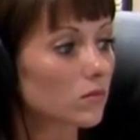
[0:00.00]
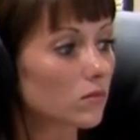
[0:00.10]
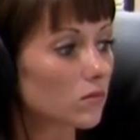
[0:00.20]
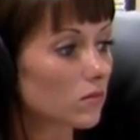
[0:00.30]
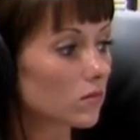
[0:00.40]

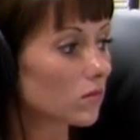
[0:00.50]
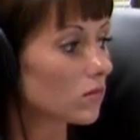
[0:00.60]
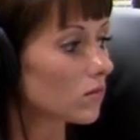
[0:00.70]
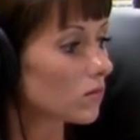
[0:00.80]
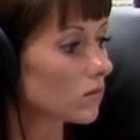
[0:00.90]

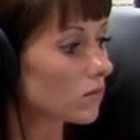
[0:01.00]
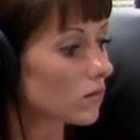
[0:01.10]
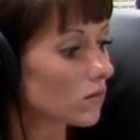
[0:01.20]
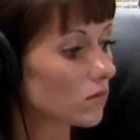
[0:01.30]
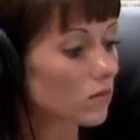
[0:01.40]

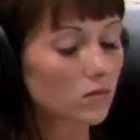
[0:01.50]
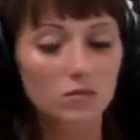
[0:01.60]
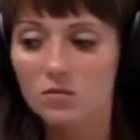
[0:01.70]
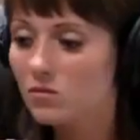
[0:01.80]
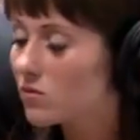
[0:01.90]

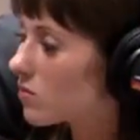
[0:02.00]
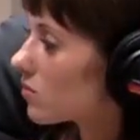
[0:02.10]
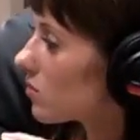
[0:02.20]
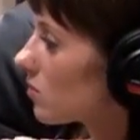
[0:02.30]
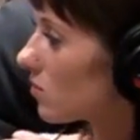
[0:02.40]

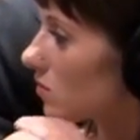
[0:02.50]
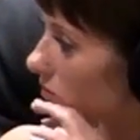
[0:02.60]
No words are spoken by the person on screen.